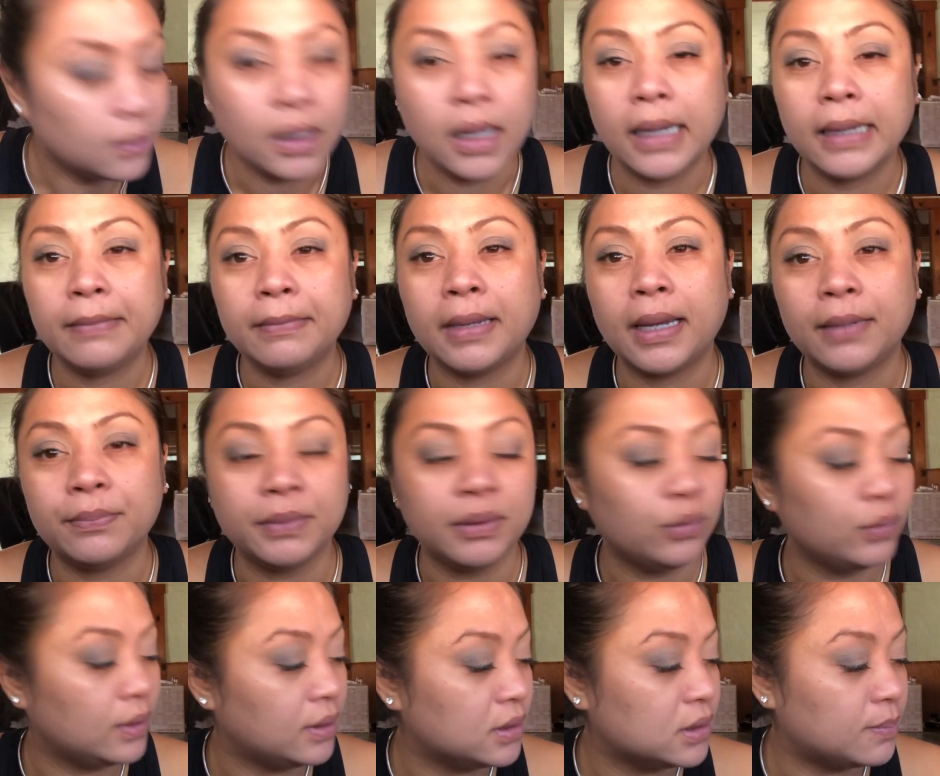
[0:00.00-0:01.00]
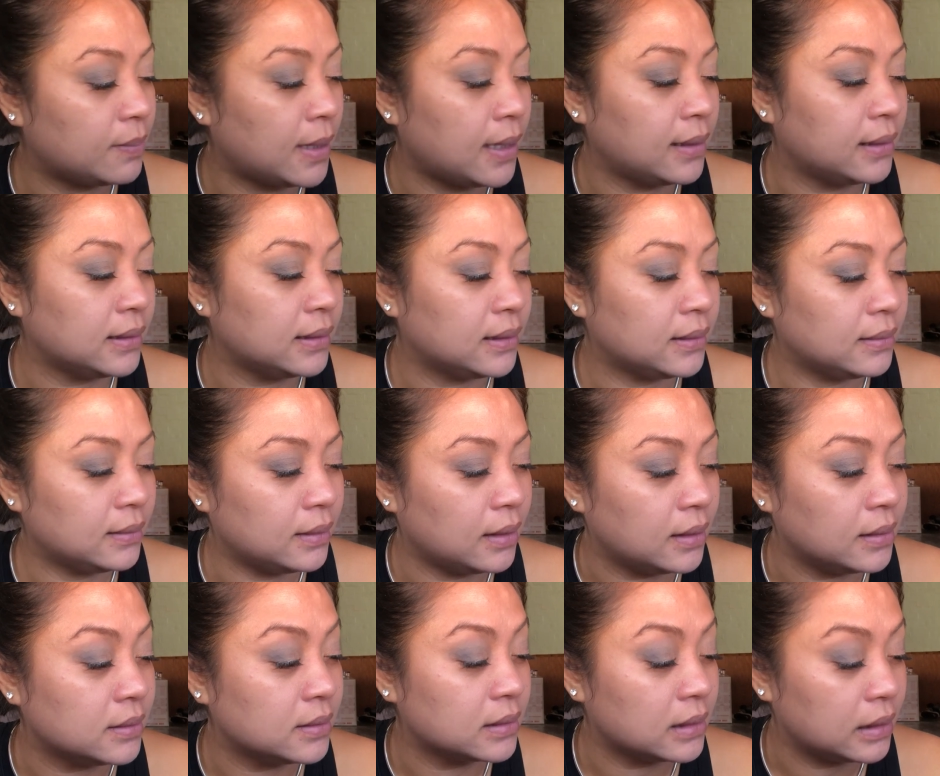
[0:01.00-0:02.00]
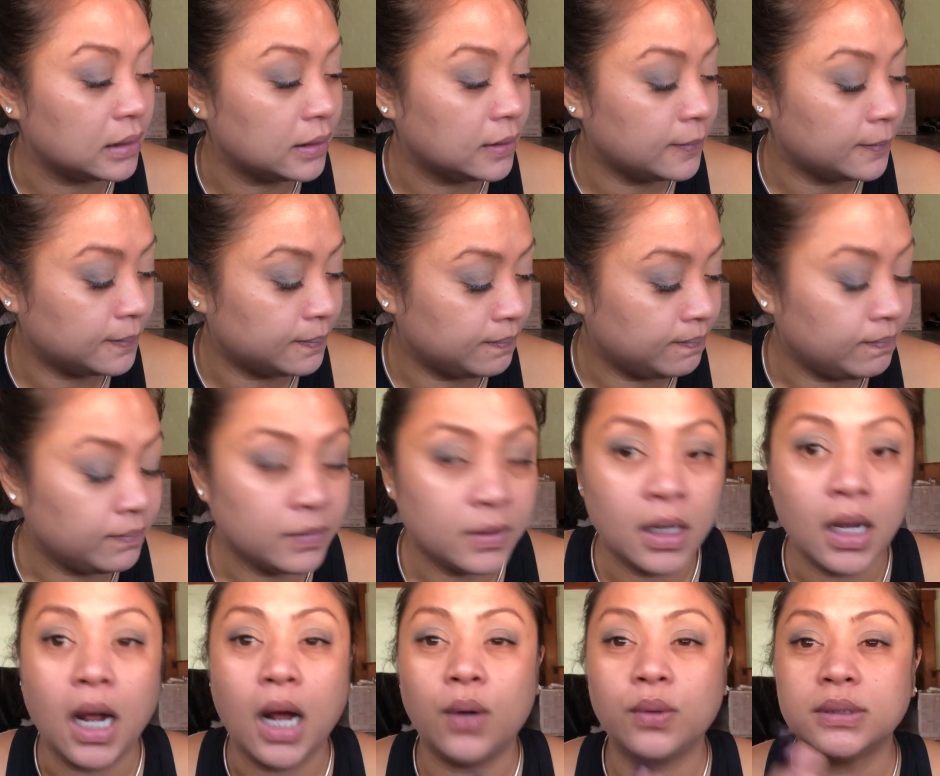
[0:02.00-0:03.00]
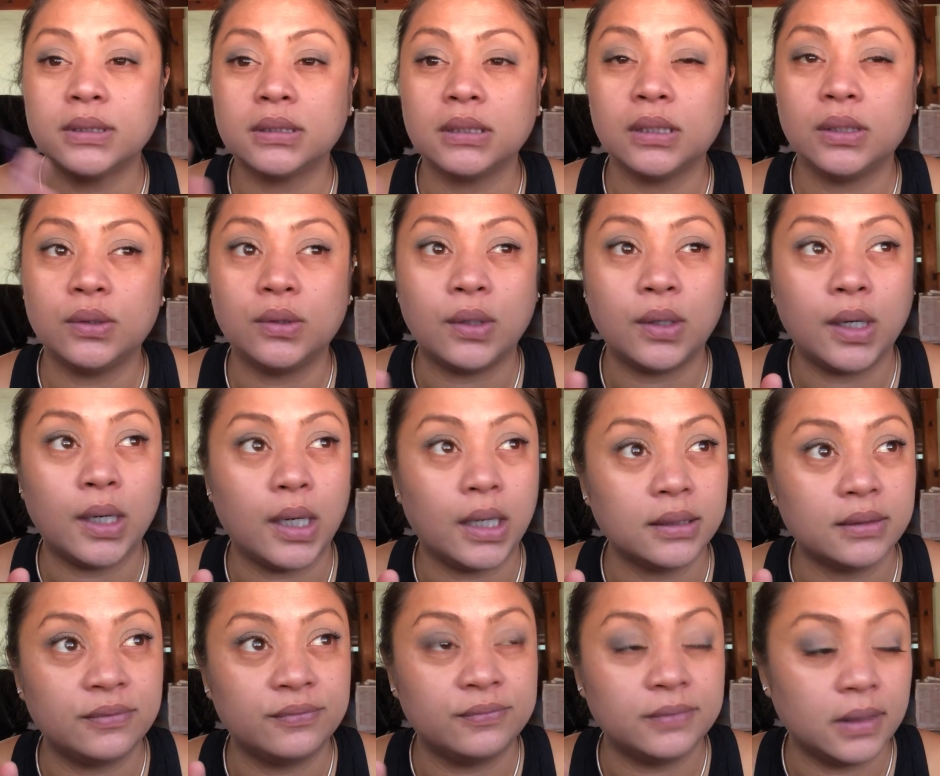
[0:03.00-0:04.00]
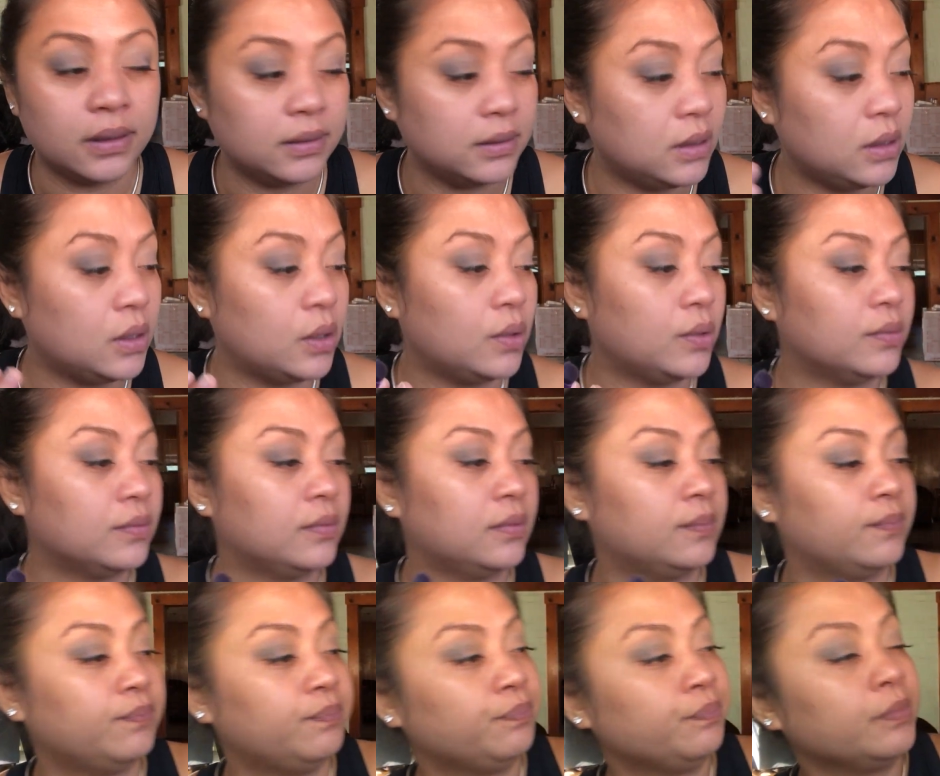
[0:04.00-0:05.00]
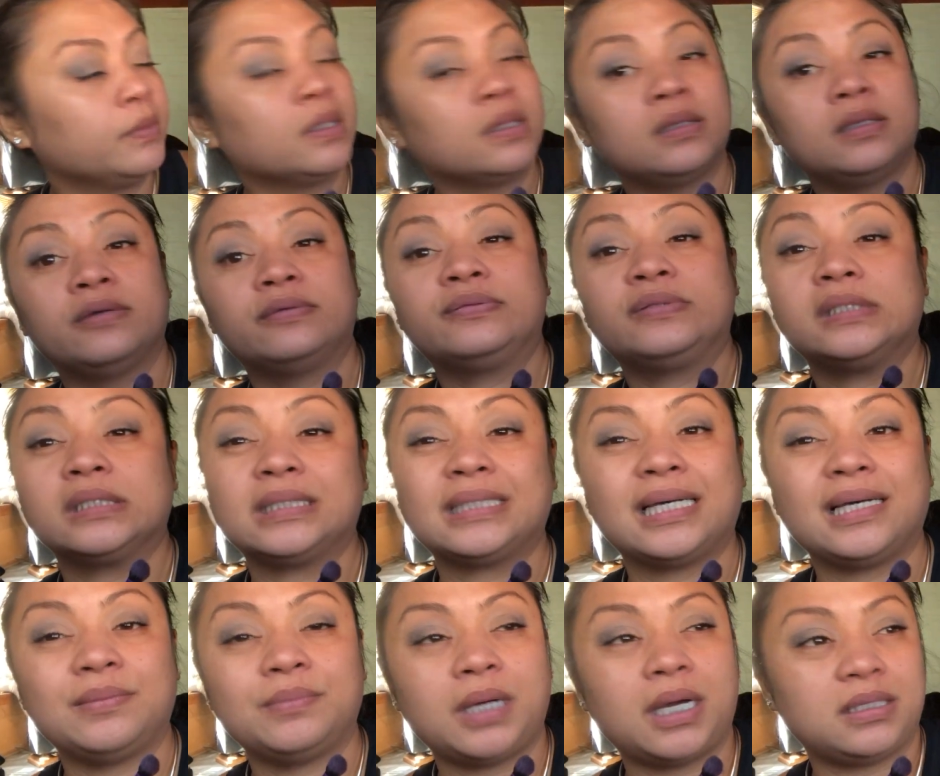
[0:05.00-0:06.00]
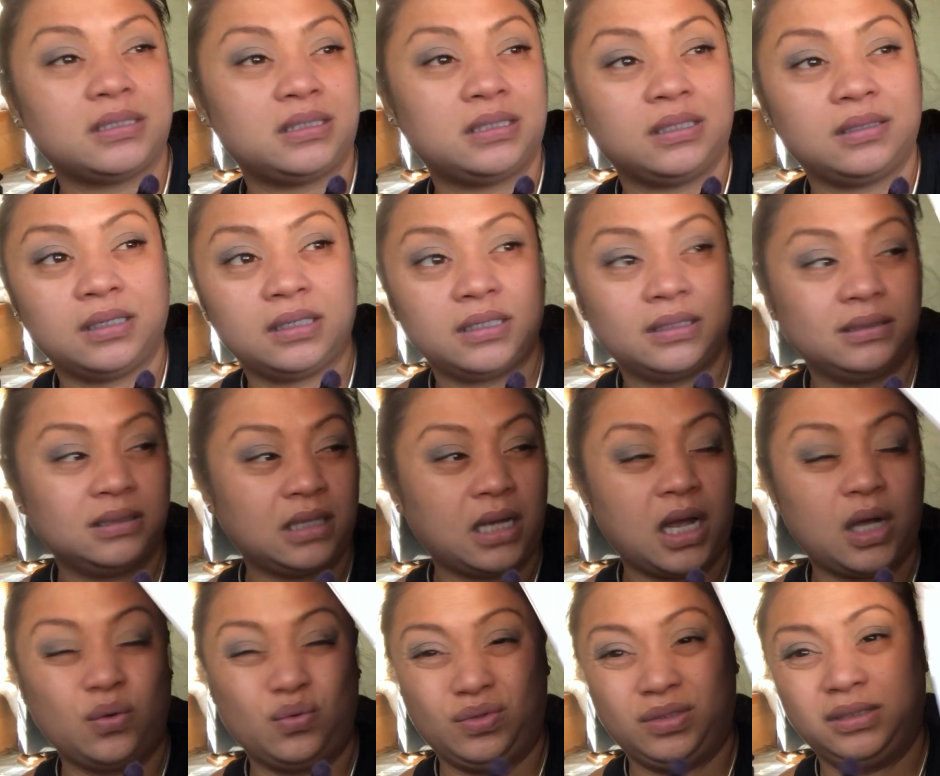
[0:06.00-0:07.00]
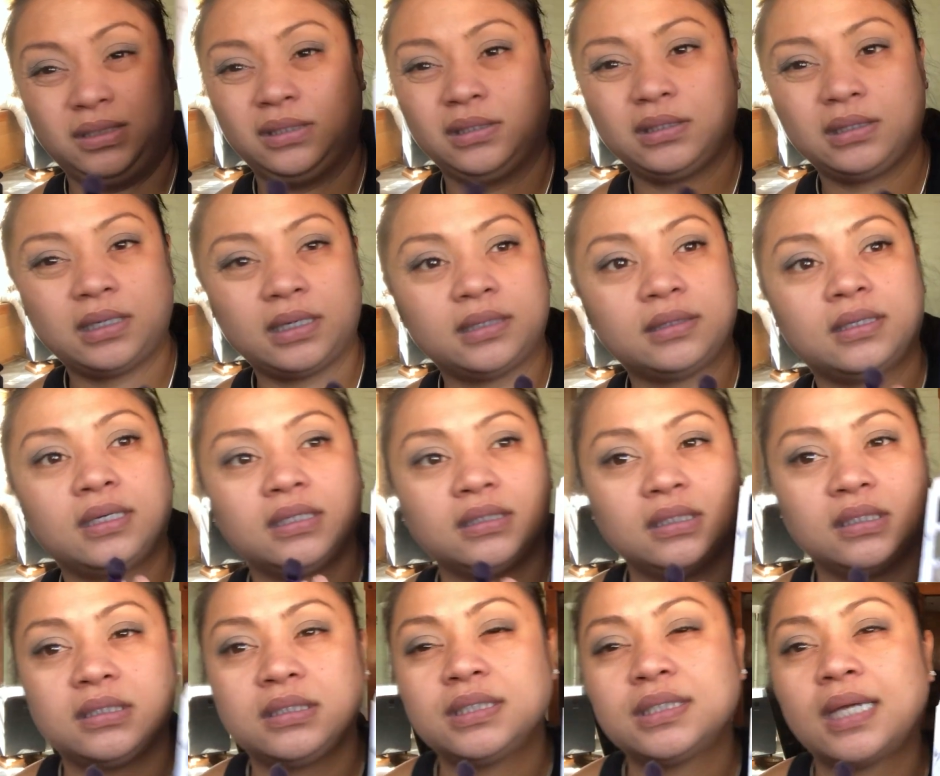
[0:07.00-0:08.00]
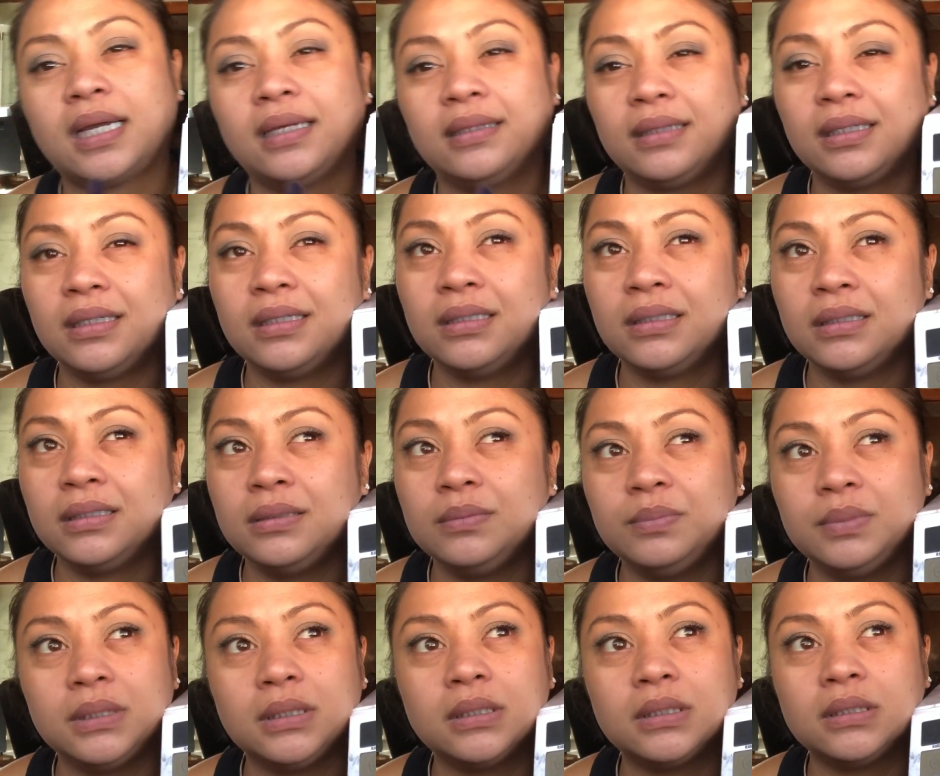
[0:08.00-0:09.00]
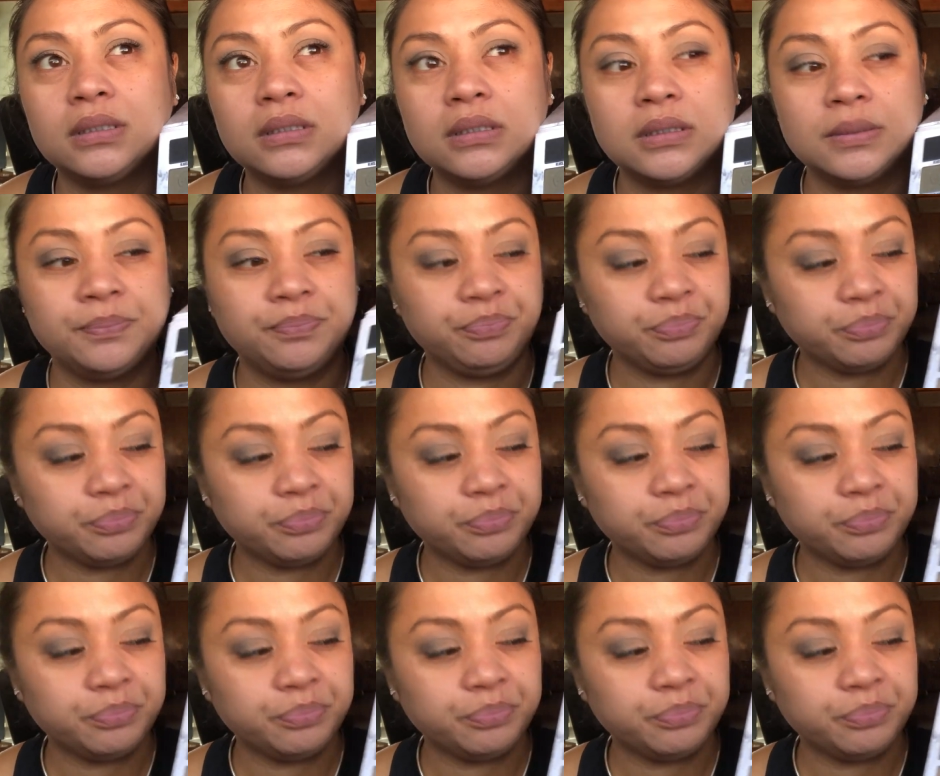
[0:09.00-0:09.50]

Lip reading: I am happy with this palette, honestly. I was, you know, at the, you know, the first time I see this, I wasn't like that excited because